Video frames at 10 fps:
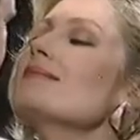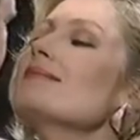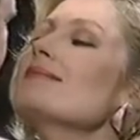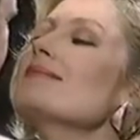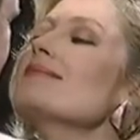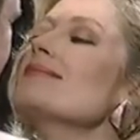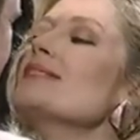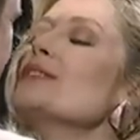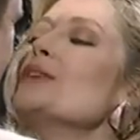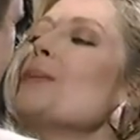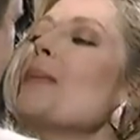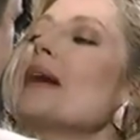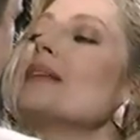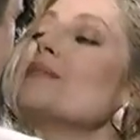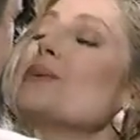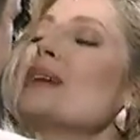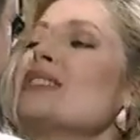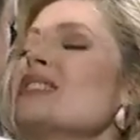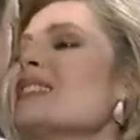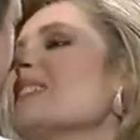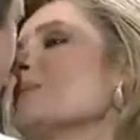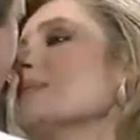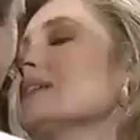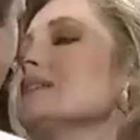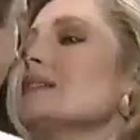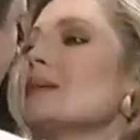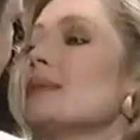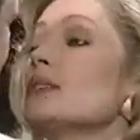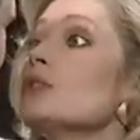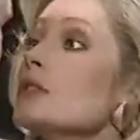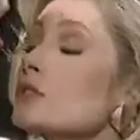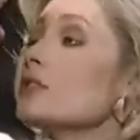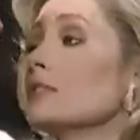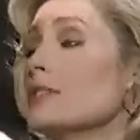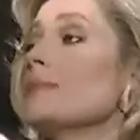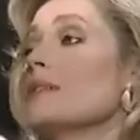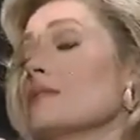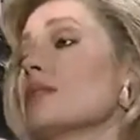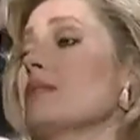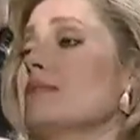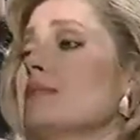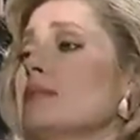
Ooh. Then you don't mind if we wait just a little bit until I make sure that Cheryl's going to be